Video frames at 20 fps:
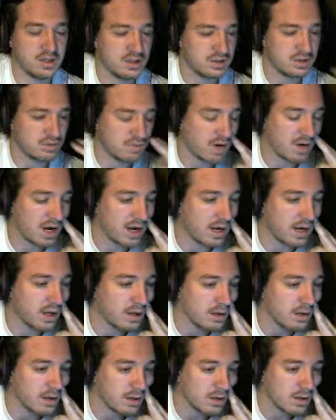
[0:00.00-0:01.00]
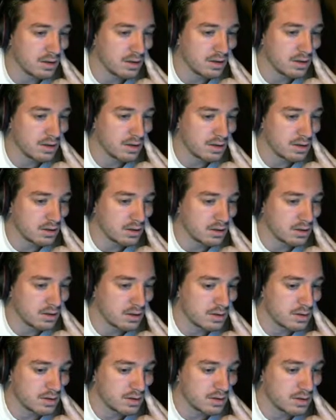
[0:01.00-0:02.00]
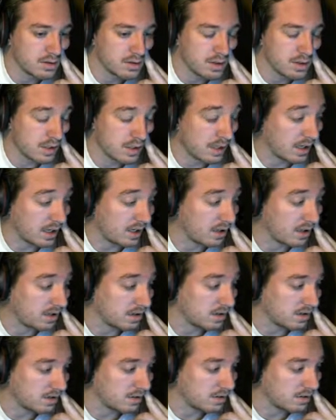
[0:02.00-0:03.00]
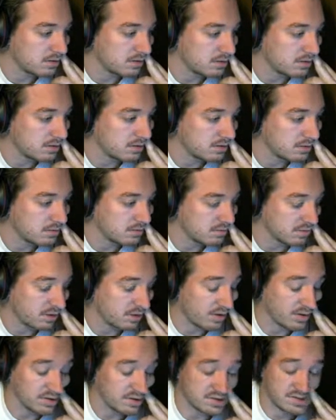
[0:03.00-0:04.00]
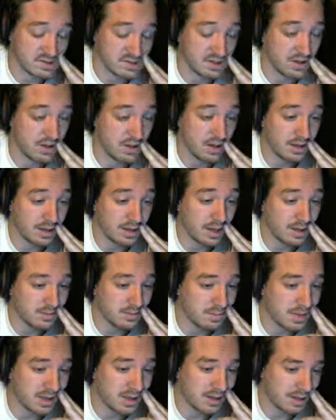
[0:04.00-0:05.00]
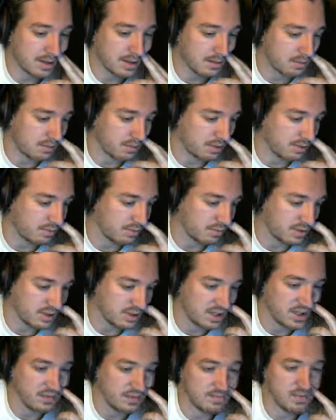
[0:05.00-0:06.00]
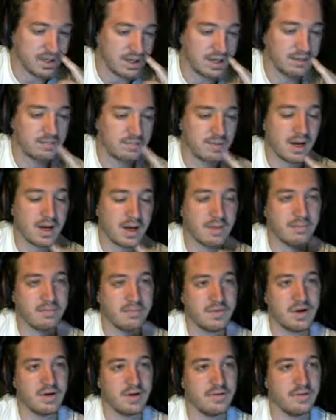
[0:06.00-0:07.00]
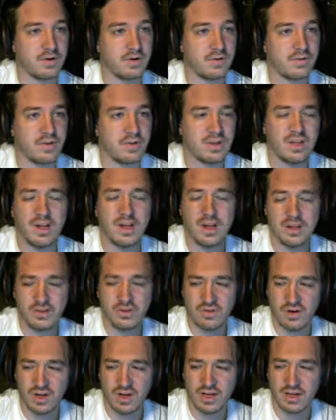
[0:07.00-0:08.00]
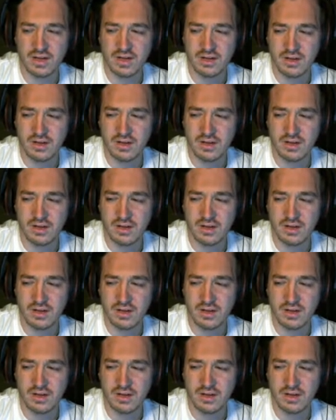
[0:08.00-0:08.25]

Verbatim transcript: try again with all this stuff. I I may I don't know. I'm I I'm very forgetful. Did I try it?